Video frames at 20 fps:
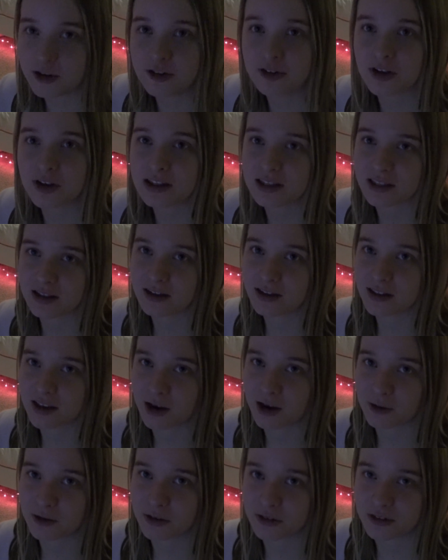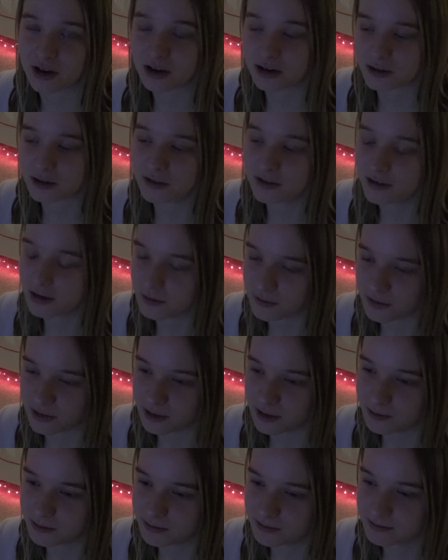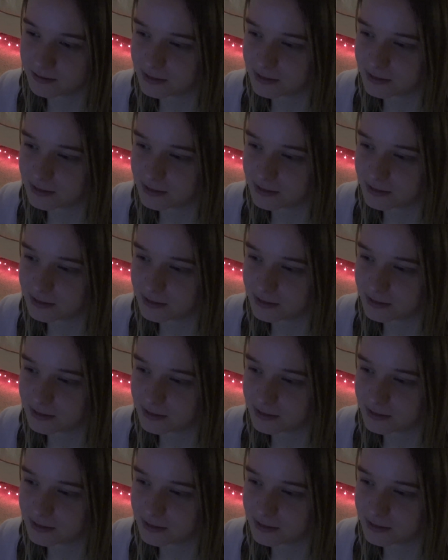appreciate the character design of it.